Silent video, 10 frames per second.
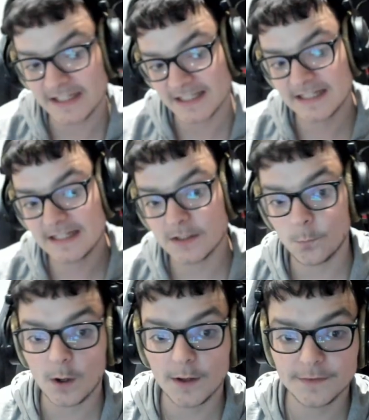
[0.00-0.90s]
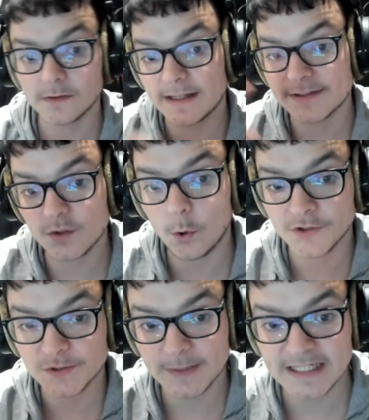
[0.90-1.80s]
You can see the one that's
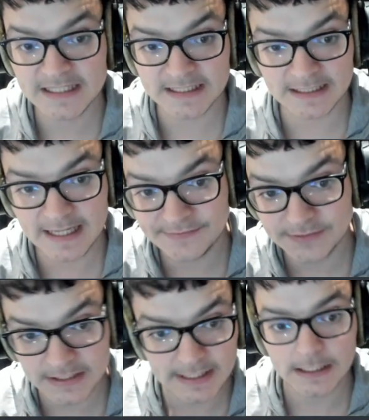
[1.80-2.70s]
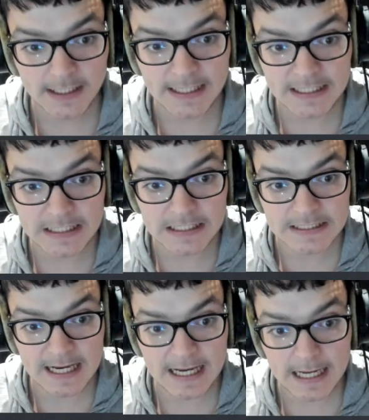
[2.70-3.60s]
automating everything
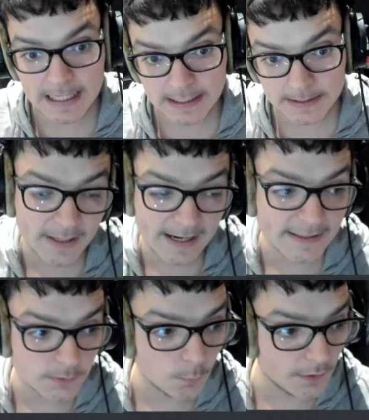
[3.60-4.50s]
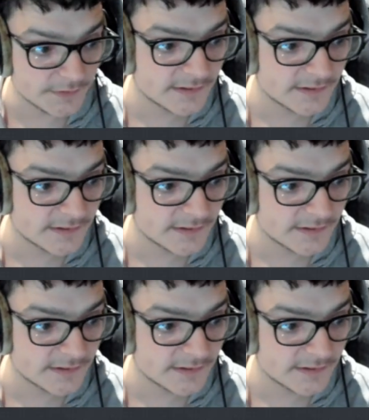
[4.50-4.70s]
is a iron one.